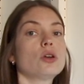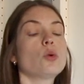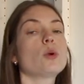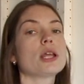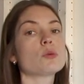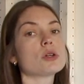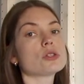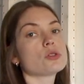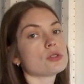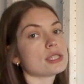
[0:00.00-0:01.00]
when I want
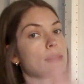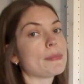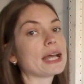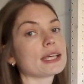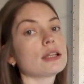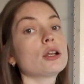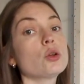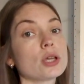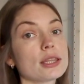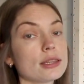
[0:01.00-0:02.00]
to step back and
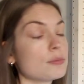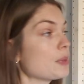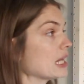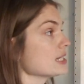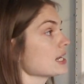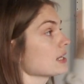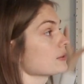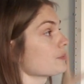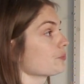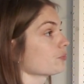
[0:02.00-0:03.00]
look at the painting.
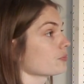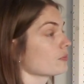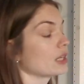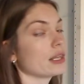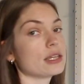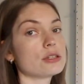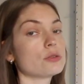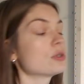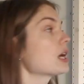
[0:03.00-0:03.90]
Then I don't